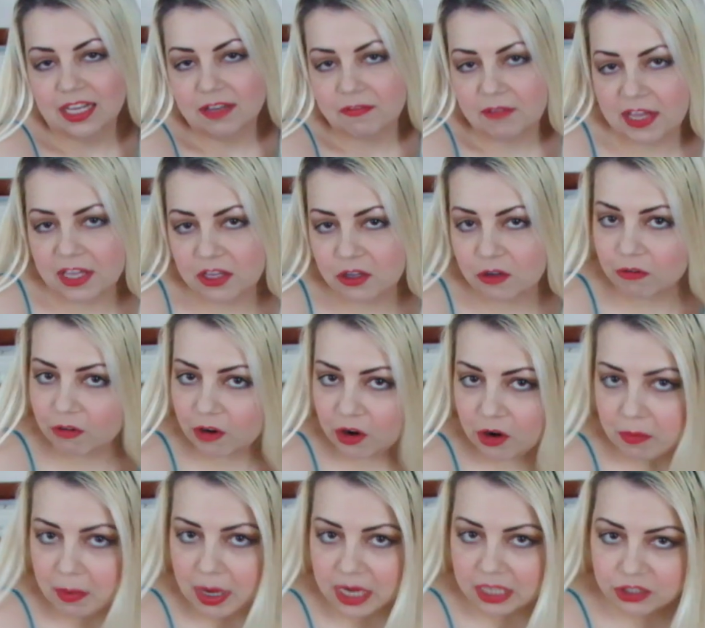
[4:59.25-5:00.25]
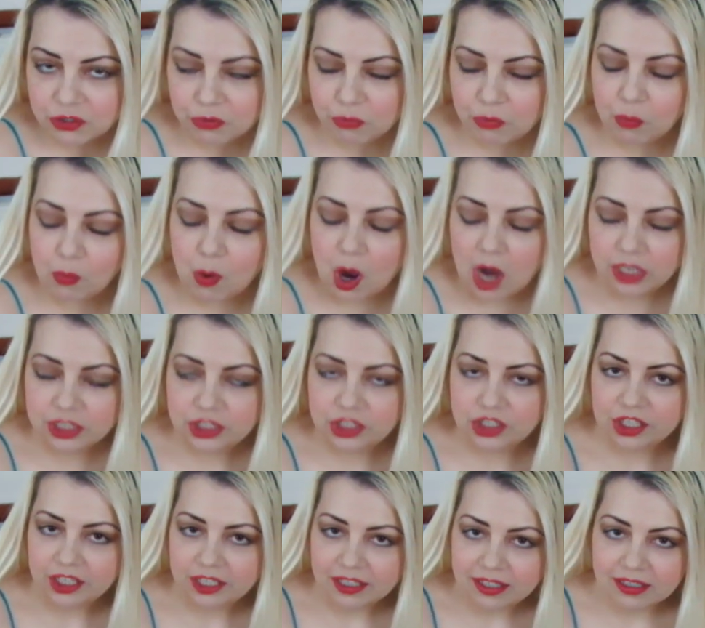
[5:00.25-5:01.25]
Thank you very much for
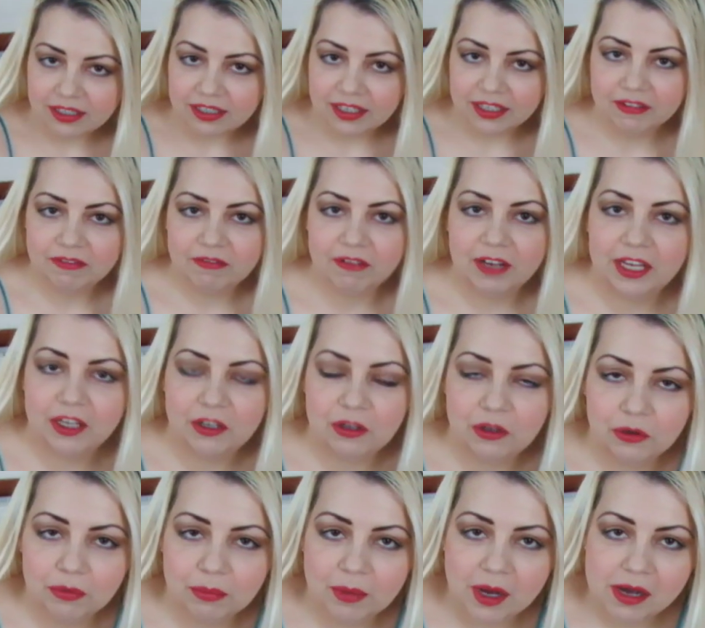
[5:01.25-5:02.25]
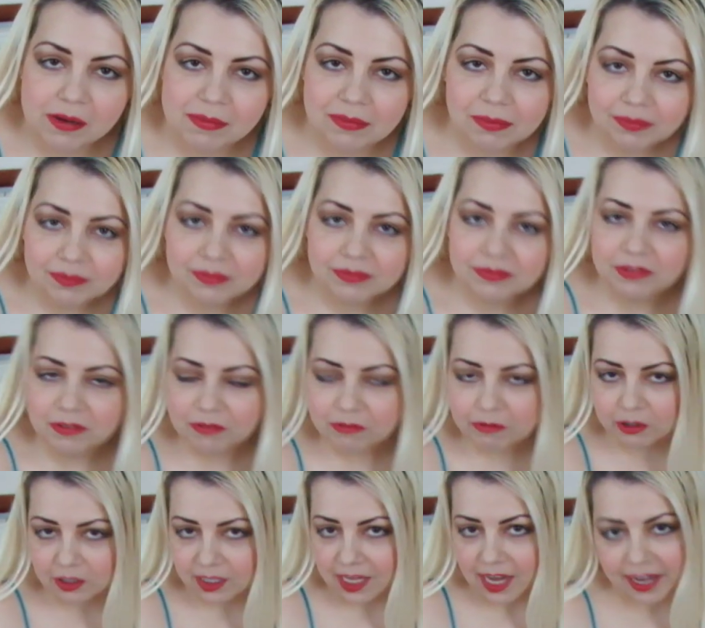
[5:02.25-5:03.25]
watching, and thank you, Mom,
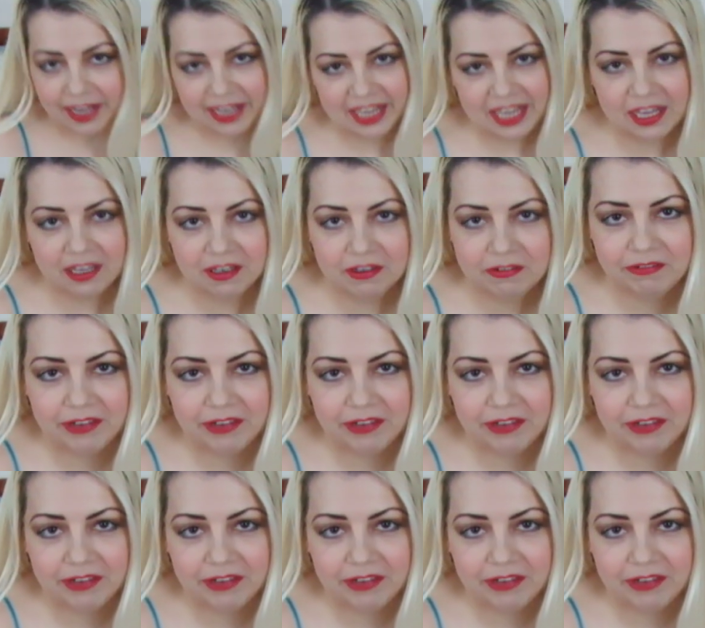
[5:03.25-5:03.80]
for liking